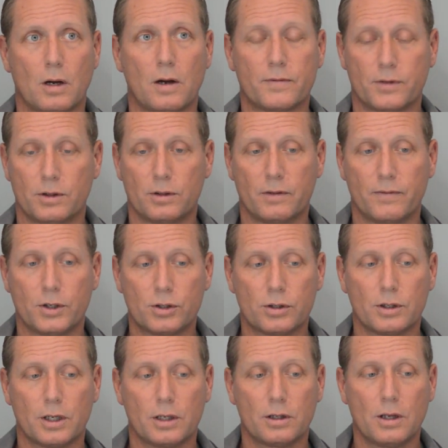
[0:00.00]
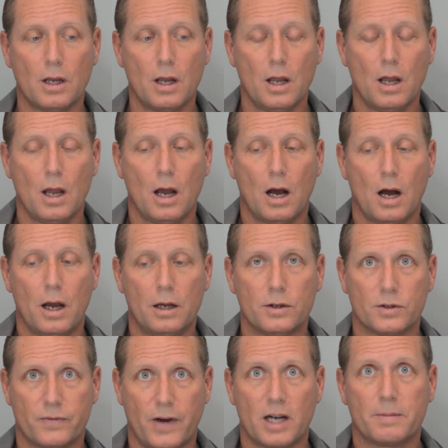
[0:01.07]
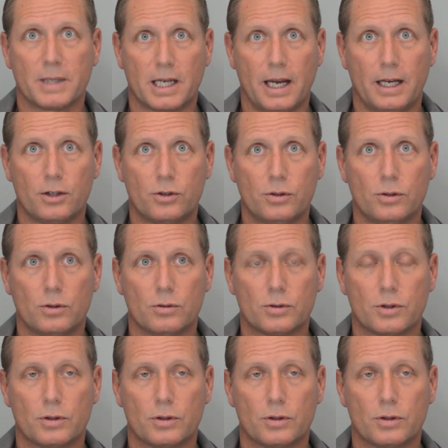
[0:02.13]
often deficient in is vitamin K2.